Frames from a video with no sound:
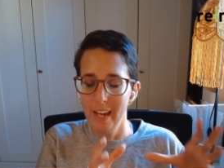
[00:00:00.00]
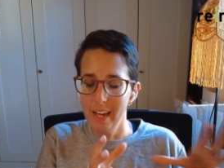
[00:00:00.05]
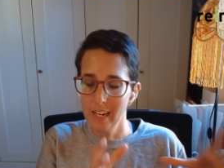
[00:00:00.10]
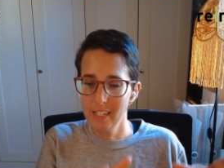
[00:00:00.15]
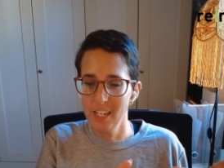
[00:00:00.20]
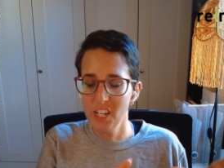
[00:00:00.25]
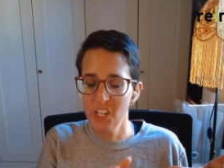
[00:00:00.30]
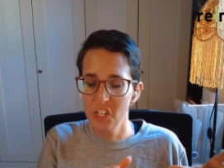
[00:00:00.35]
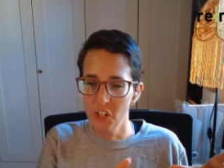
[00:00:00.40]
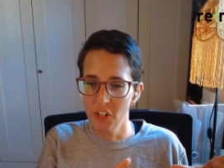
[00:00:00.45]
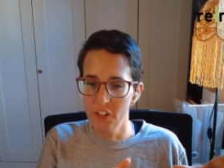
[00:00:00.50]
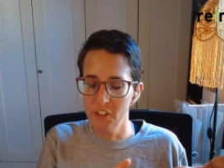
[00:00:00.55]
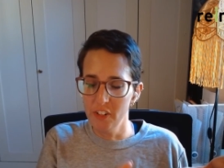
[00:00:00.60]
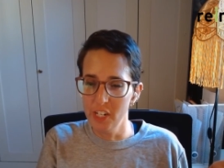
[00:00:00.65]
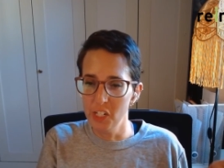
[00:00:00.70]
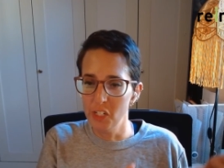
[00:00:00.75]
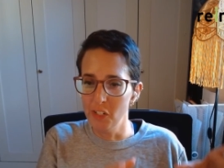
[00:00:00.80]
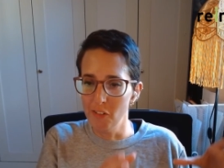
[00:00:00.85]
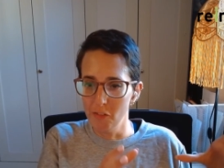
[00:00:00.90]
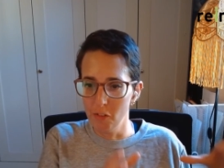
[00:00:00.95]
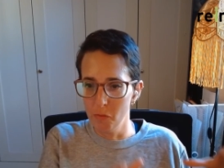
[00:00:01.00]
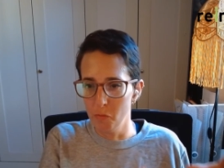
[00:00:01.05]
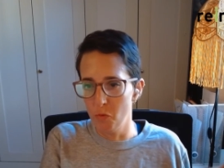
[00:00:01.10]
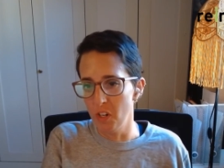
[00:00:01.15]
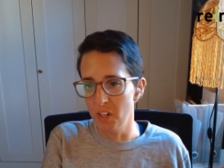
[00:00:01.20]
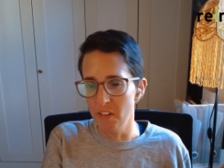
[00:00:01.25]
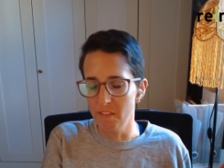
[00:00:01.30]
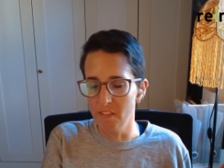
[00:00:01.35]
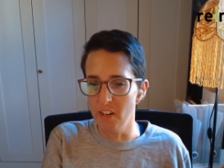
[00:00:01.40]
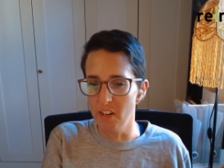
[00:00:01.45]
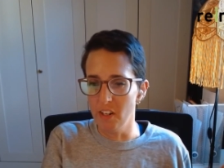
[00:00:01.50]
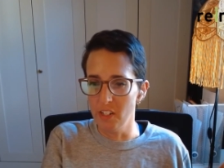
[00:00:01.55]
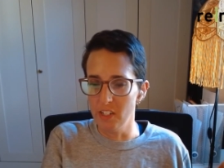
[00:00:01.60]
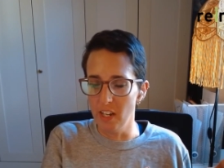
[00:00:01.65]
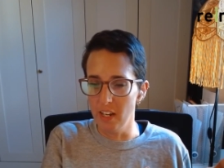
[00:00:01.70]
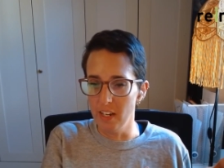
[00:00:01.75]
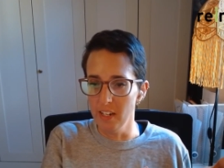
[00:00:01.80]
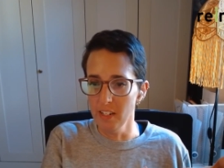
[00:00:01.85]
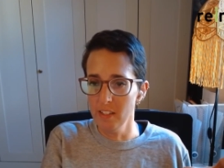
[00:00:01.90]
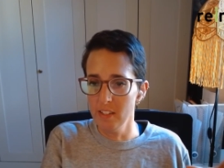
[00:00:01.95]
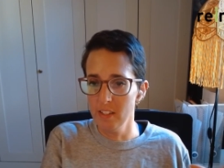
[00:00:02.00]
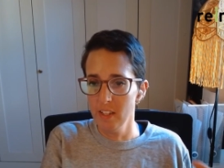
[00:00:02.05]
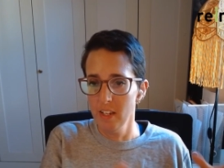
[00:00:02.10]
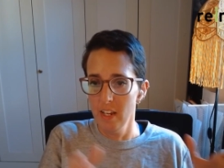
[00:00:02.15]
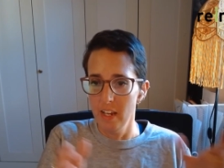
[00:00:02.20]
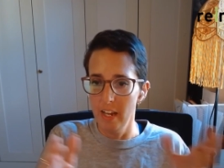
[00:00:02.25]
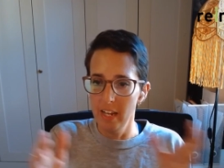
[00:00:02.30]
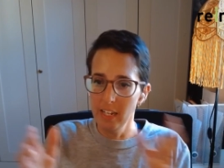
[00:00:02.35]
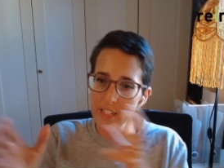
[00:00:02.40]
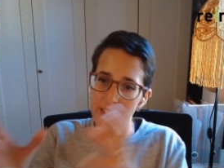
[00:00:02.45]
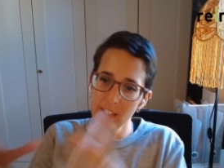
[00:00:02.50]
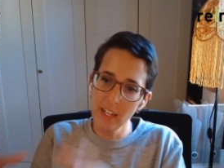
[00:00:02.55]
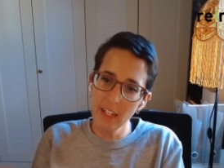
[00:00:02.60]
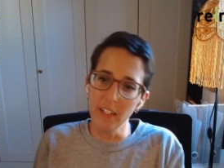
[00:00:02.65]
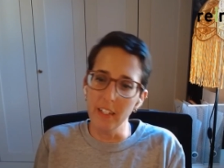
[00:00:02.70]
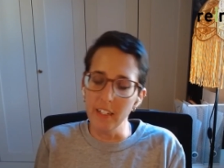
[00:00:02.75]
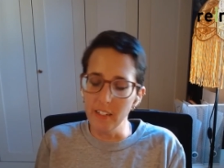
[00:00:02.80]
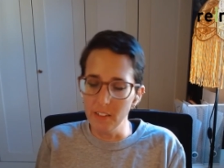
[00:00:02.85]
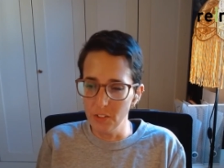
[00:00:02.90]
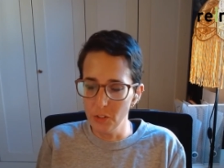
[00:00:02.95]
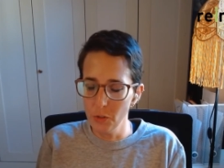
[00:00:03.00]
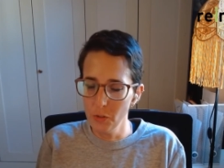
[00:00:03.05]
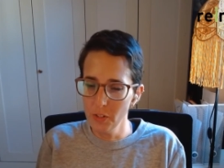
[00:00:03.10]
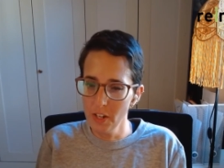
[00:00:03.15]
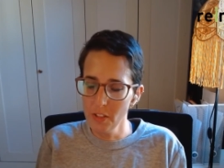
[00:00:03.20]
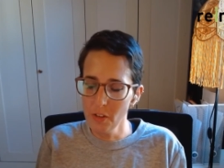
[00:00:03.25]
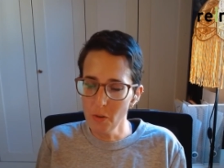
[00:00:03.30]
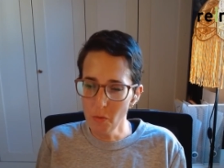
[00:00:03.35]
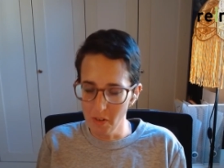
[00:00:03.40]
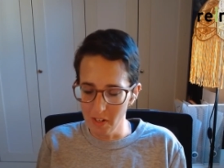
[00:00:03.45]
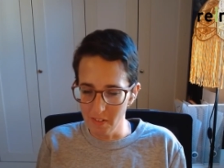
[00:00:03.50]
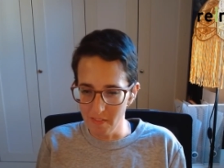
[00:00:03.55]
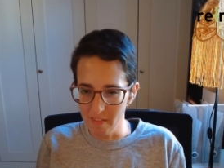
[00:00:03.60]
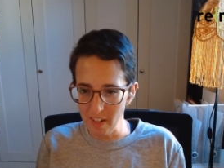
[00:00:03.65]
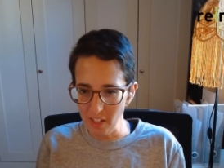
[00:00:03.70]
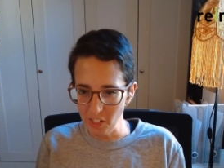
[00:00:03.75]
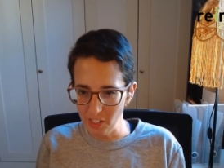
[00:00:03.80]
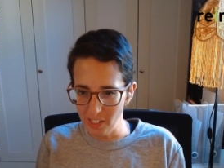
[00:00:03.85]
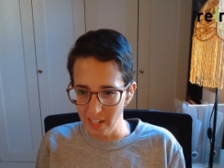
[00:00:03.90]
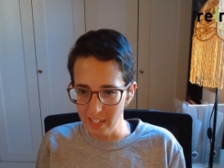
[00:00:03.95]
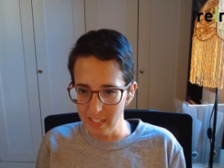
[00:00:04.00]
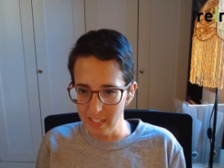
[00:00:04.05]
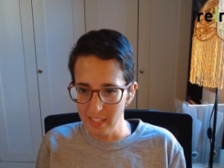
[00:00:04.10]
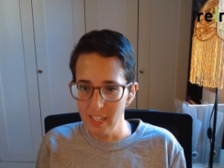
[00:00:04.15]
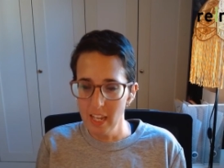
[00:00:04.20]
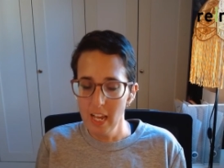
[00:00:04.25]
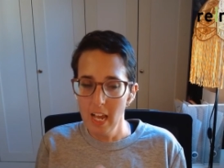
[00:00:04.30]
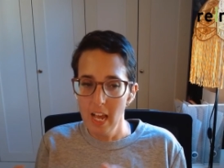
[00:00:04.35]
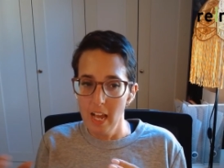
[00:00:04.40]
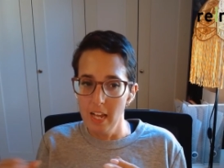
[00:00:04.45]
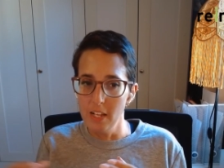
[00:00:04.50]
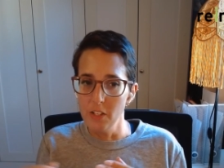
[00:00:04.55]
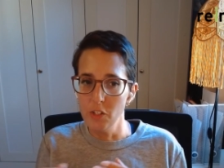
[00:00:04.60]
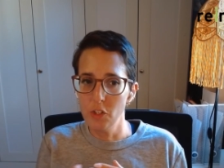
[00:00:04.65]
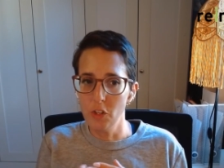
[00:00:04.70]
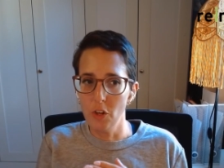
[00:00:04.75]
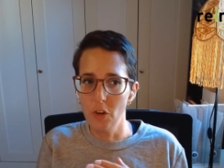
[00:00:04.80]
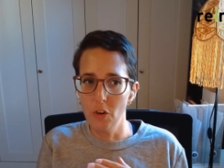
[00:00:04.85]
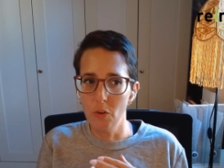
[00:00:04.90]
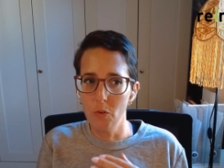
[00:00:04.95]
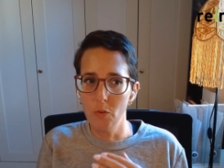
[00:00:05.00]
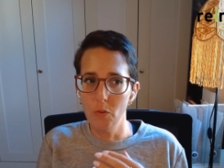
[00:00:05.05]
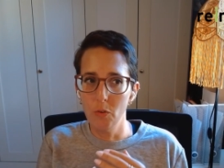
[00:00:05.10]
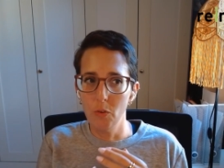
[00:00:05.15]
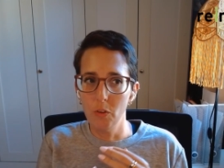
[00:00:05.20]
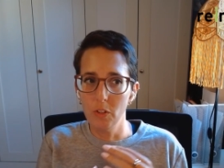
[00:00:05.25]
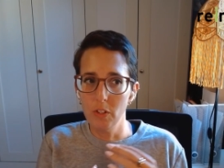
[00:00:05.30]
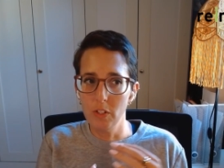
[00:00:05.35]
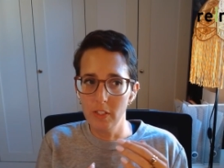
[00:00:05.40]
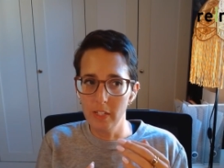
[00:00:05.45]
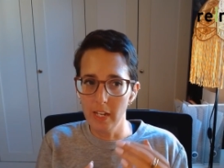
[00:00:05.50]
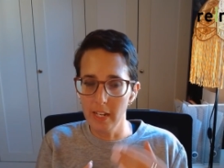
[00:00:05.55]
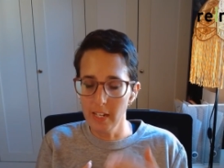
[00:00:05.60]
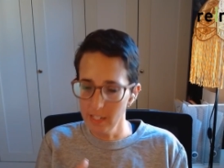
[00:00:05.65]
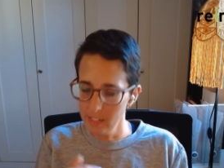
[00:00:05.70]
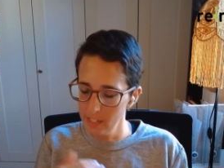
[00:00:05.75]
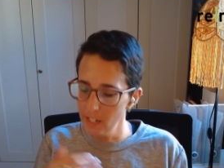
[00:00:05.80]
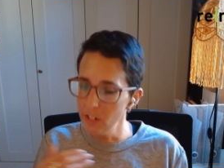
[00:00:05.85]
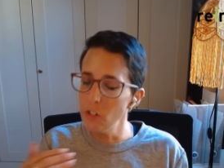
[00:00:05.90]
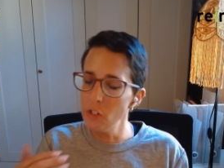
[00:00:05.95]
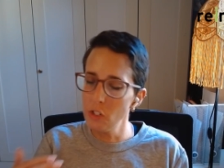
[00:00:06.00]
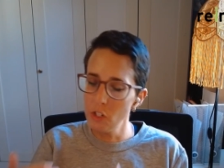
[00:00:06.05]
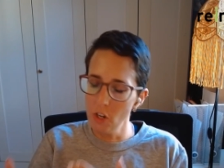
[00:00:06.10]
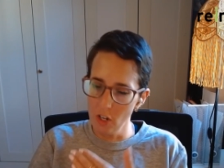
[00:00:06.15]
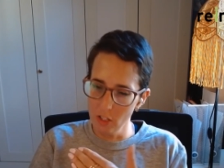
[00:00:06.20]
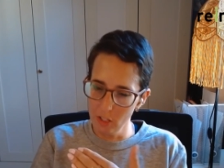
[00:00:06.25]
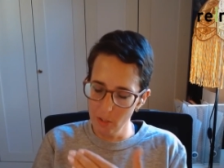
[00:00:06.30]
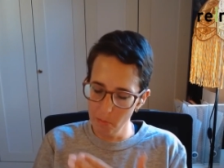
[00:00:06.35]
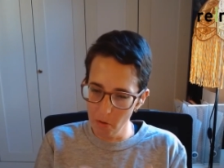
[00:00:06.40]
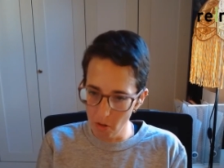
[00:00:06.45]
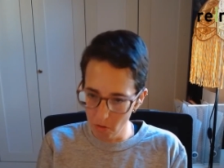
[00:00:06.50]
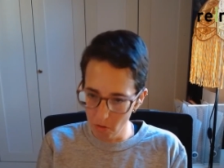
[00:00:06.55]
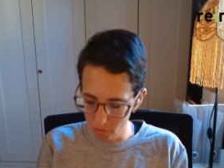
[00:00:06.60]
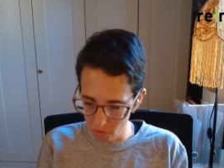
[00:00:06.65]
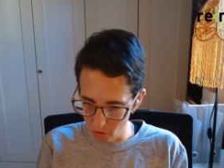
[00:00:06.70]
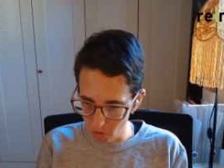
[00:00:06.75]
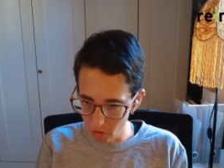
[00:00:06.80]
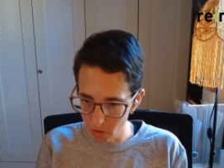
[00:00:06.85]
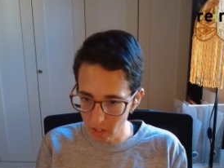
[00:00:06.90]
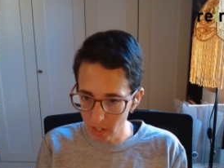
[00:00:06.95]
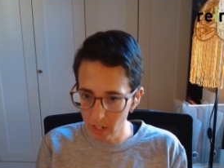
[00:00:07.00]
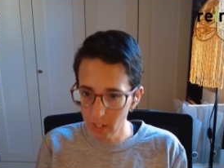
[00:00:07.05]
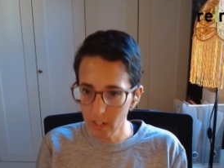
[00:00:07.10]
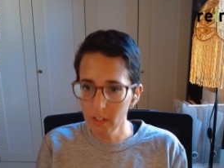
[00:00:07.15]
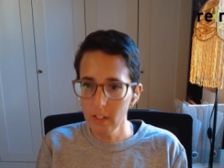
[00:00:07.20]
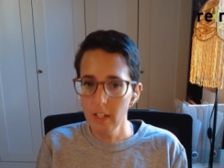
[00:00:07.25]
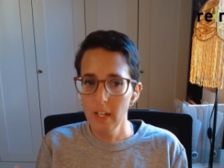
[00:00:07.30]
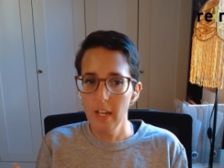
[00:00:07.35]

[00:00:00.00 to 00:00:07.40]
excess generation from one of their sites and sell it to another one of their sites. And so data centers got the ball rolling.